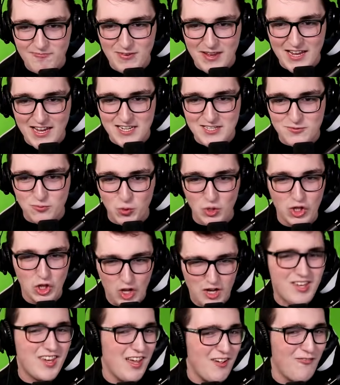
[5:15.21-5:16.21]
because we're
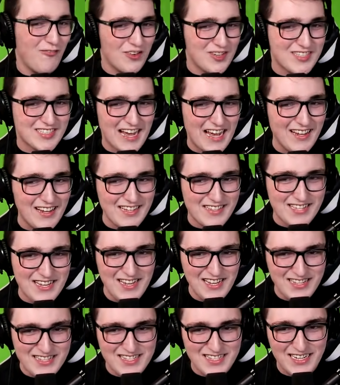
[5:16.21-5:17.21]
looking for
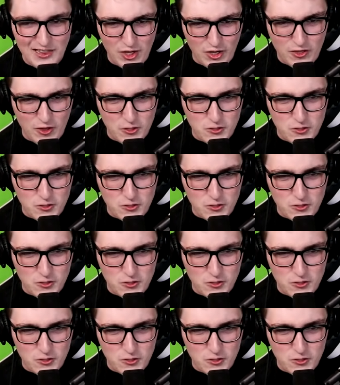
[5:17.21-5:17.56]
skeletons. Look,